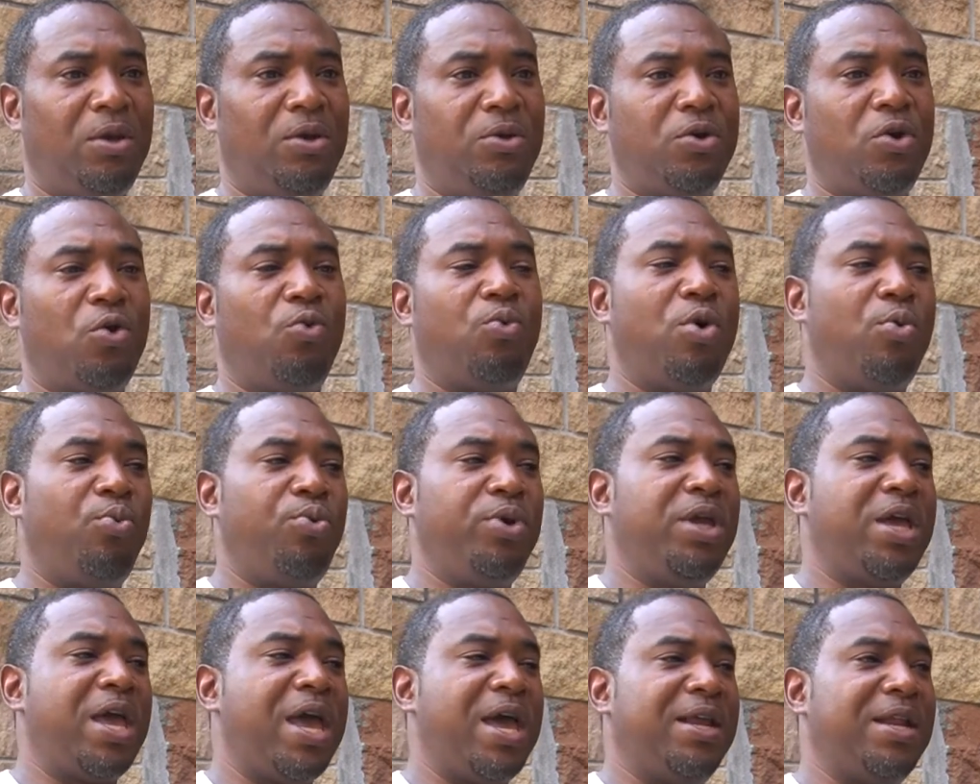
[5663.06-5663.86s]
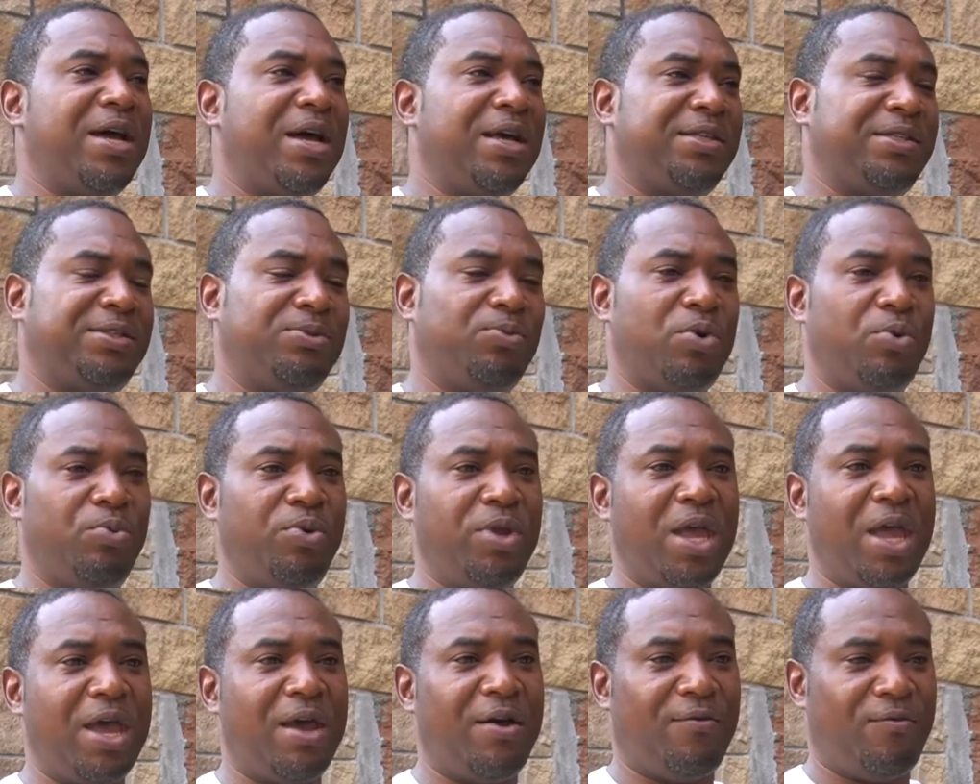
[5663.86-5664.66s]
You know, when we have
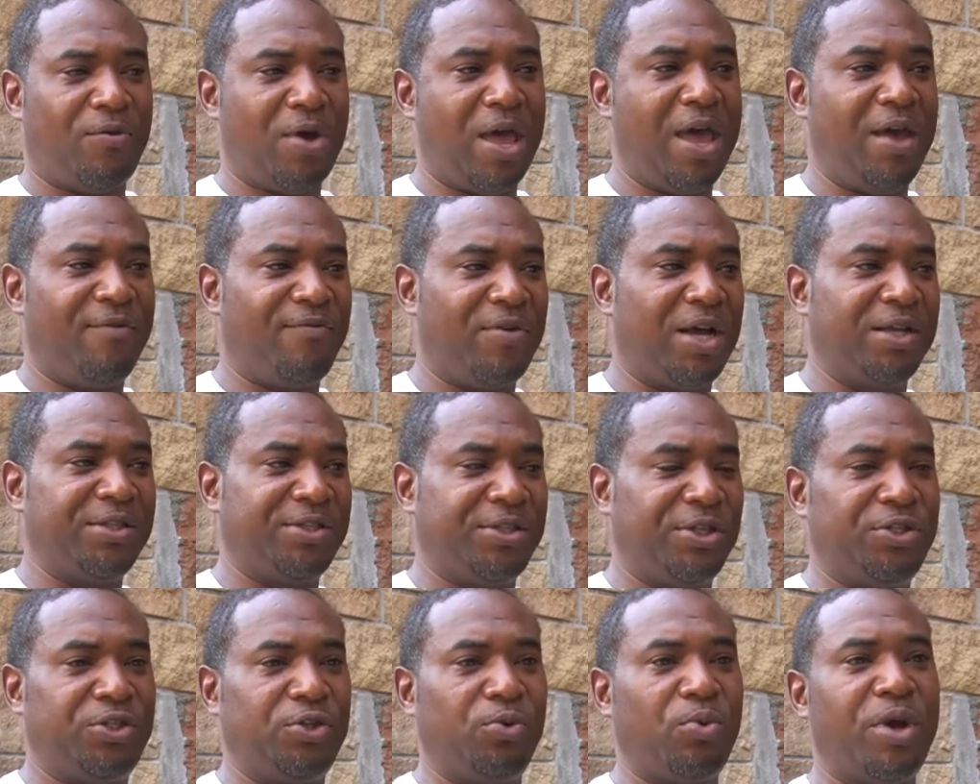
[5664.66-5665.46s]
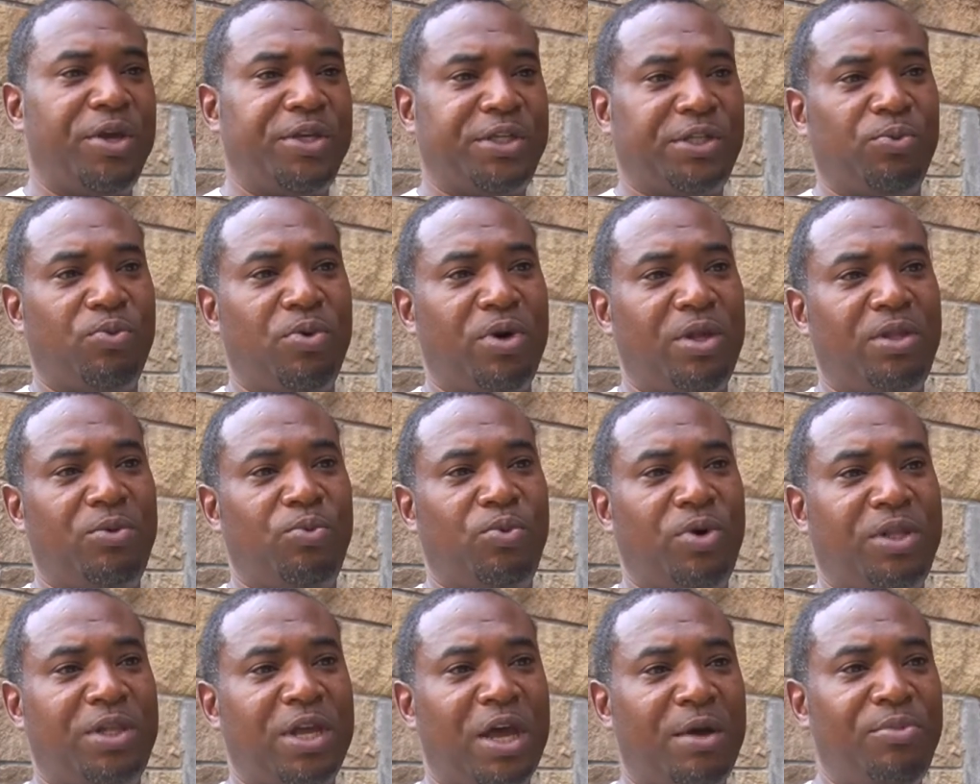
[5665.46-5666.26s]
our situation
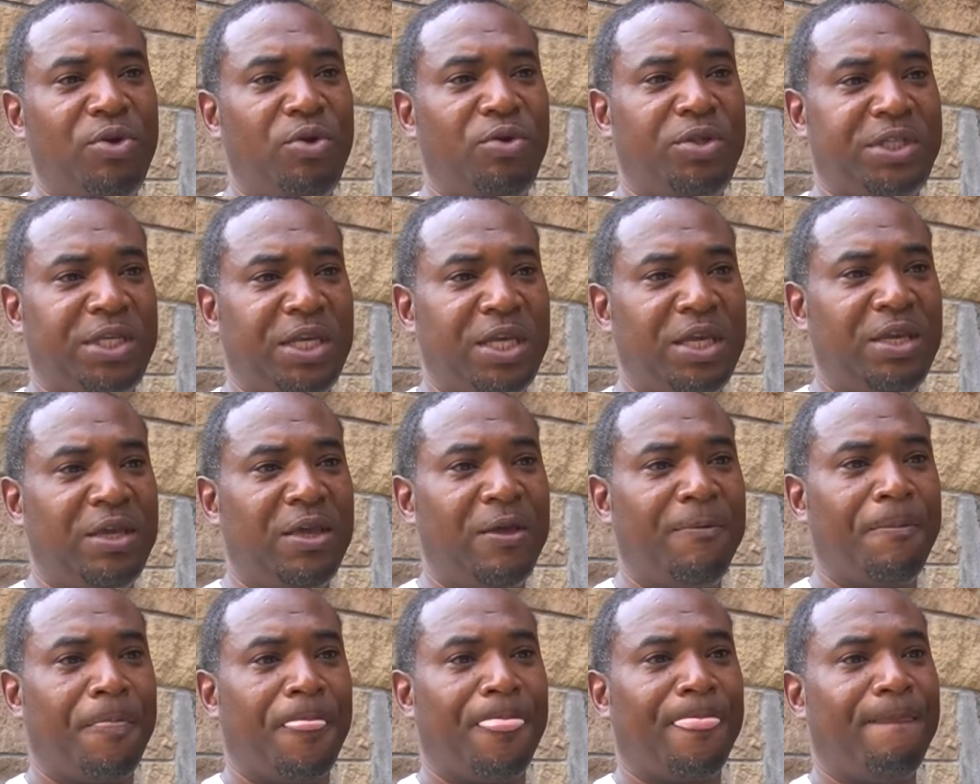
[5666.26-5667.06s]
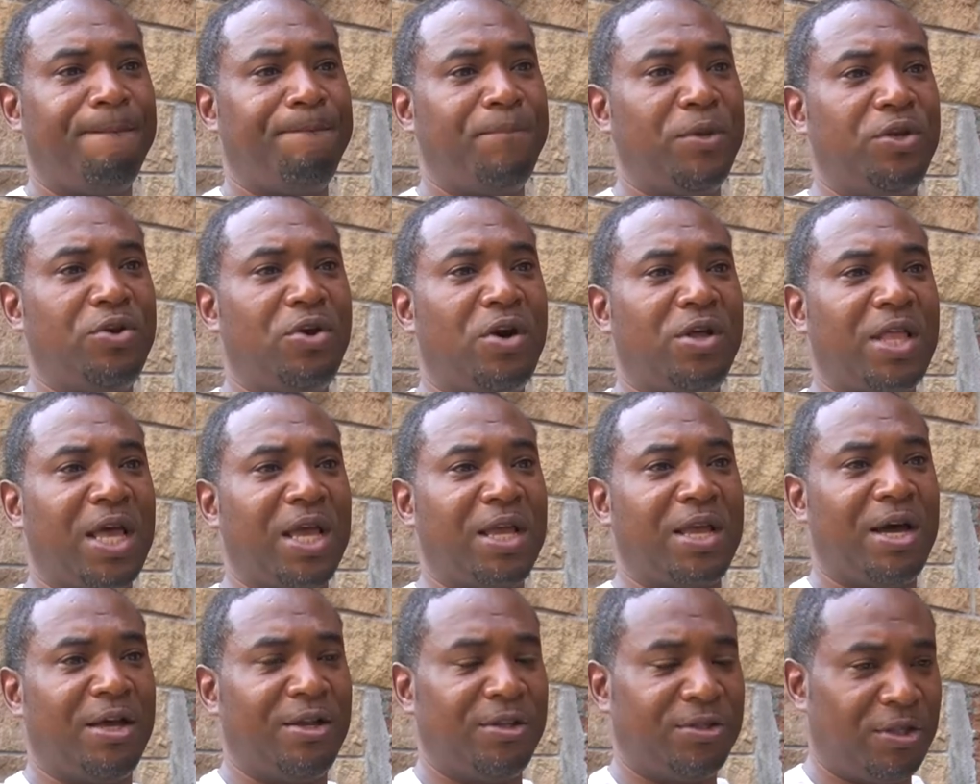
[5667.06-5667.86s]
with WT and all
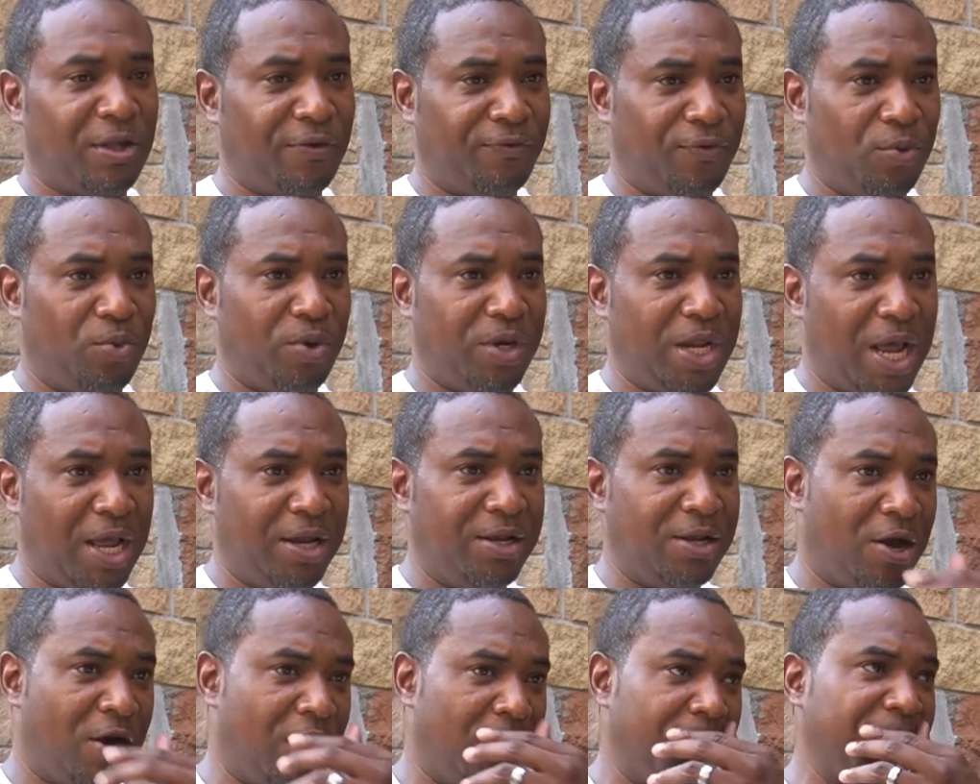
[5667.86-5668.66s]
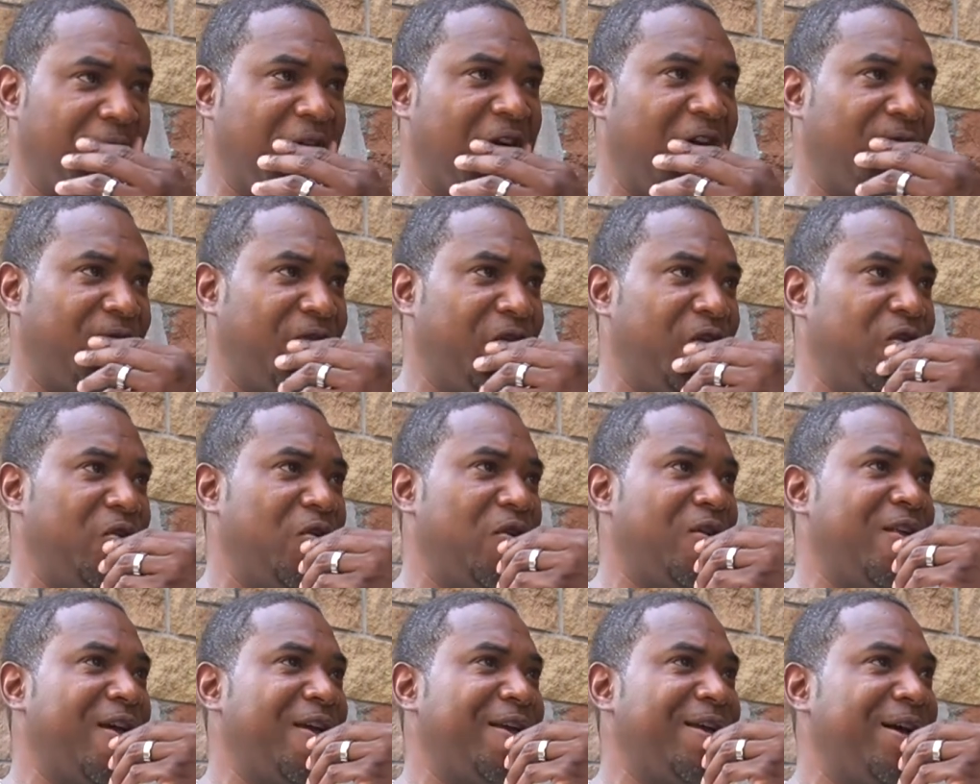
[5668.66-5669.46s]
that kind of stuff, and with our nonprofit and
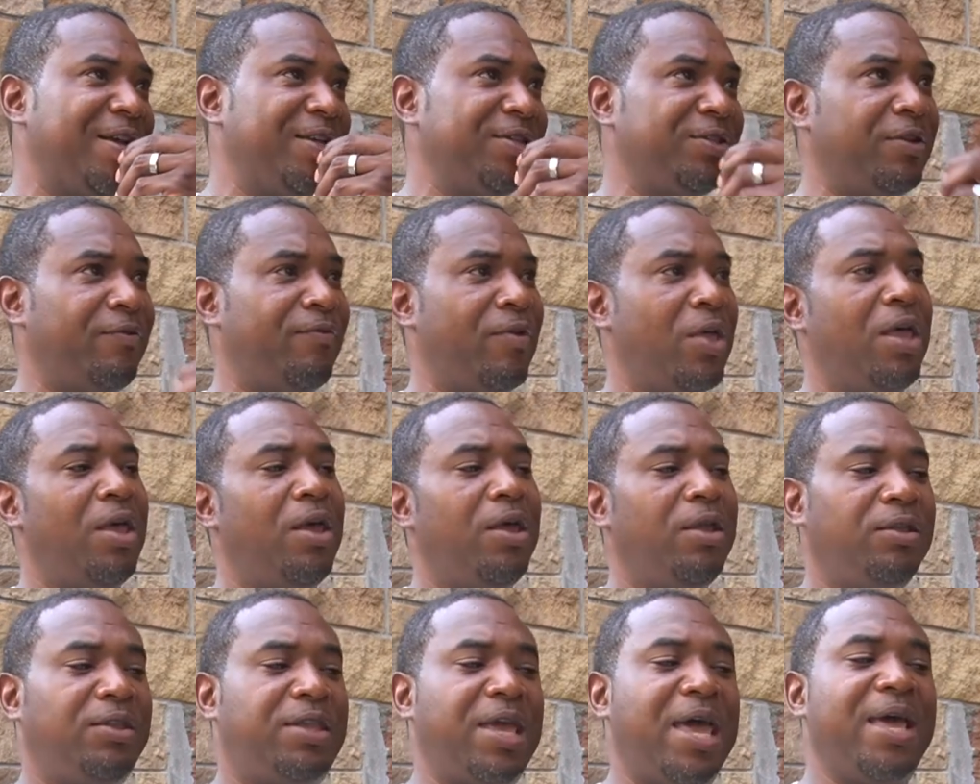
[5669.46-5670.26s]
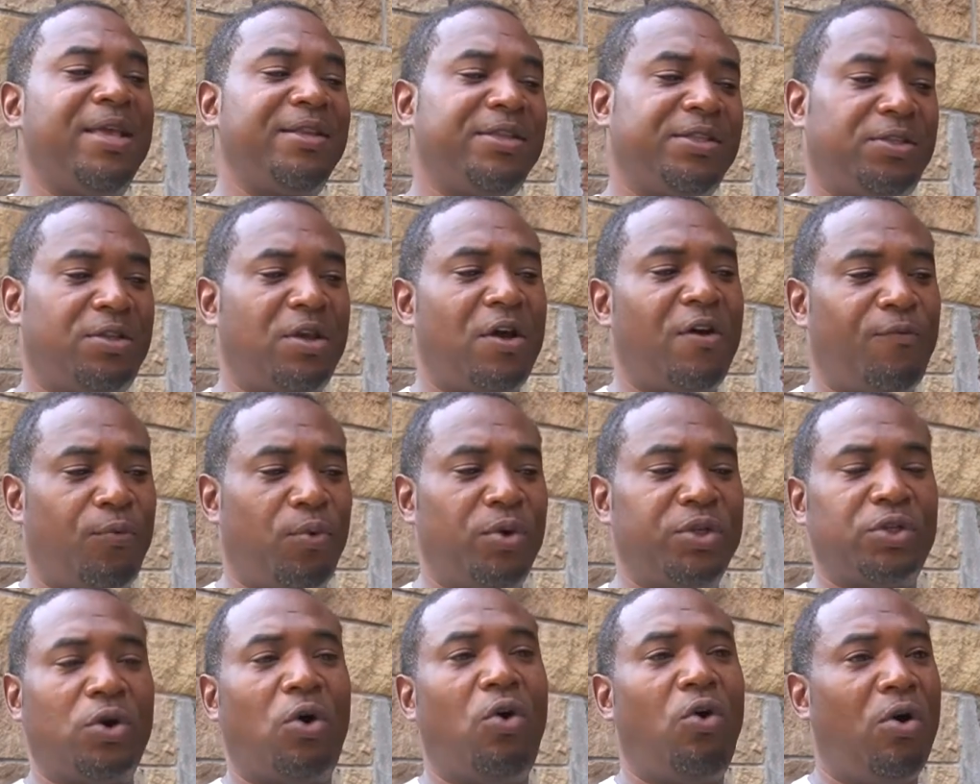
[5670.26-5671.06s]
all that kind of stuff, that stuff
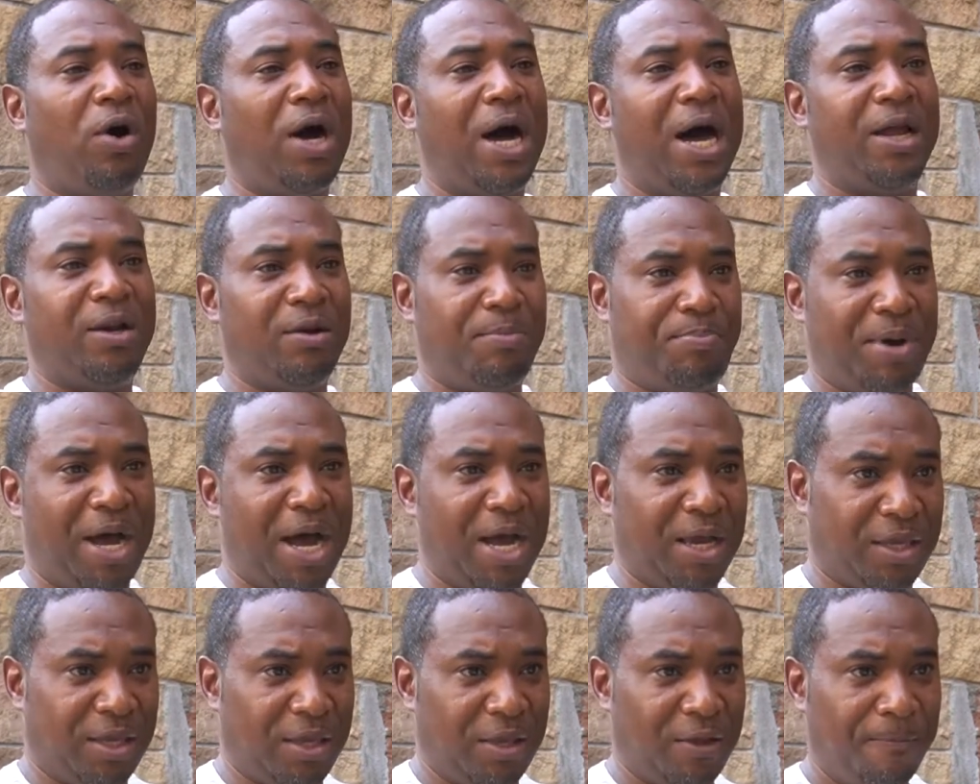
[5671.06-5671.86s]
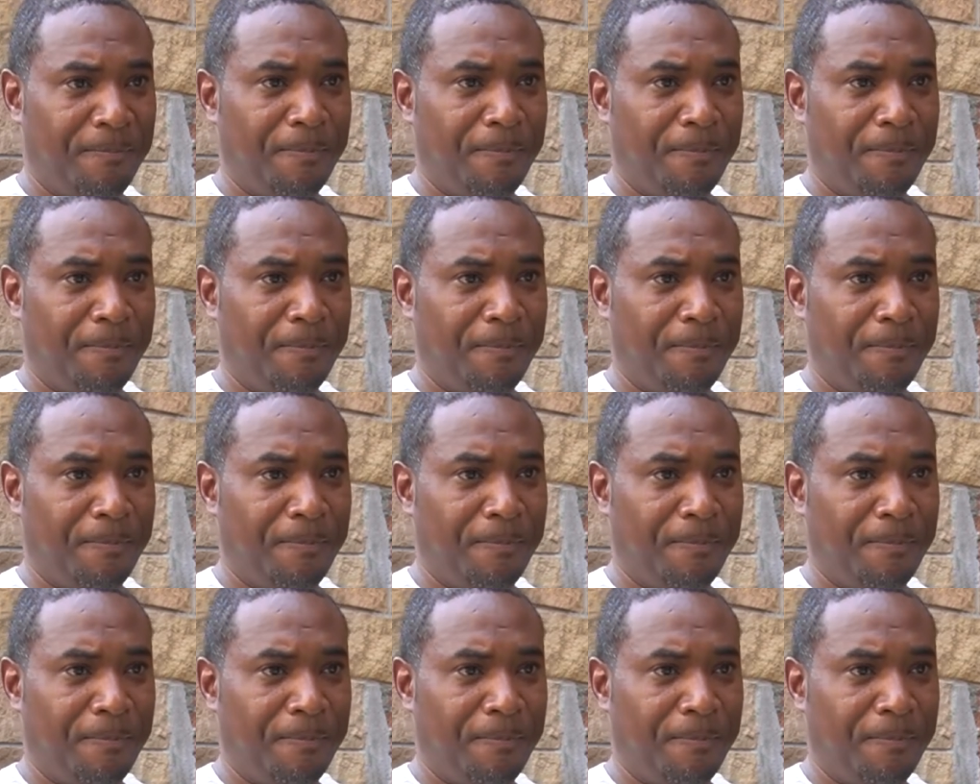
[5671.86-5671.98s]
was all out of pocket,